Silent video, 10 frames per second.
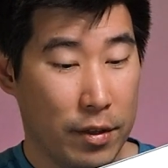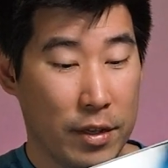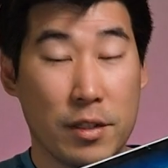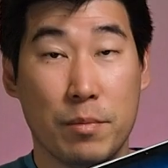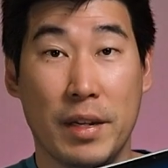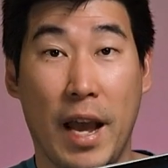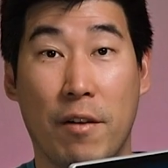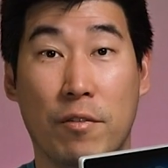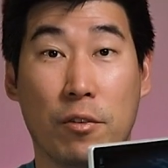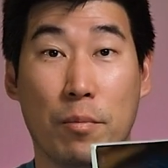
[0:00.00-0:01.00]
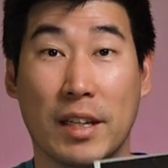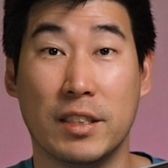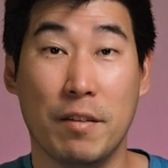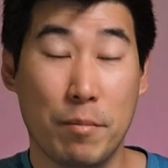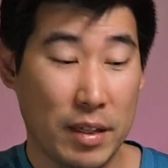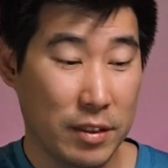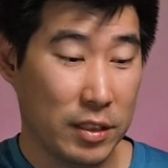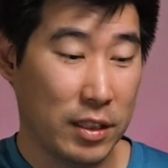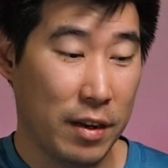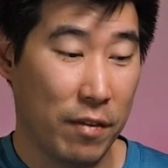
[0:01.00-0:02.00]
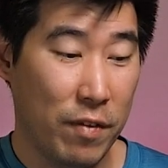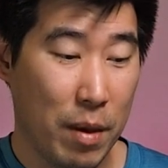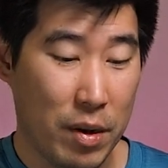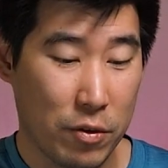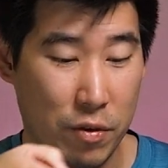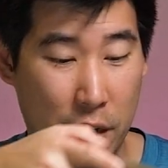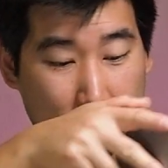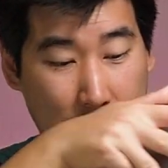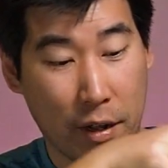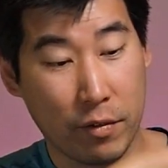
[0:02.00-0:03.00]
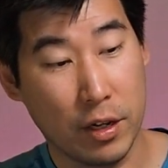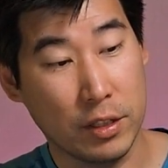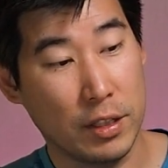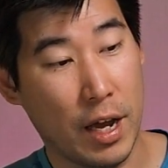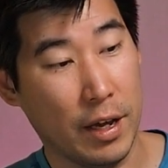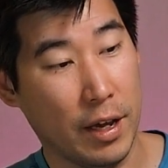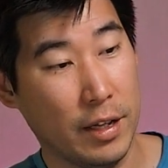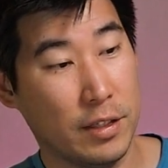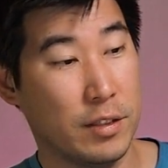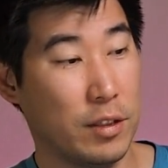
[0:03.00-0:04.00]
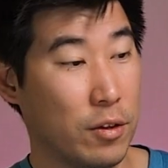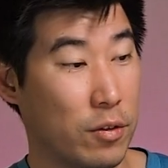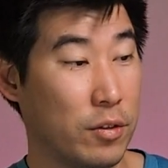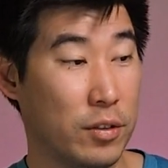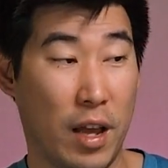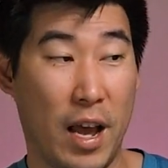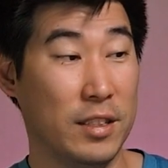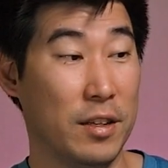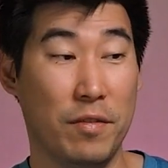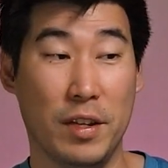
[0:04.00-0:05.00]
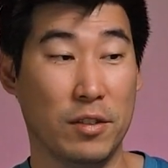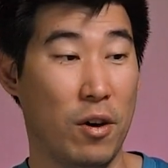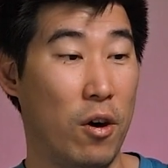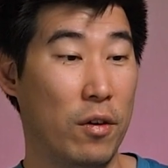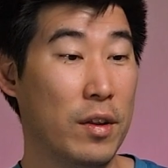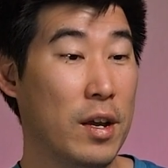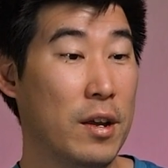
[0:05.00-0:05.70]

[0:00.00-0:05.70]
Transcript: This has been out for about 7 months and it's done a fair bit of traveling. And I've got to say, it looks as if it's on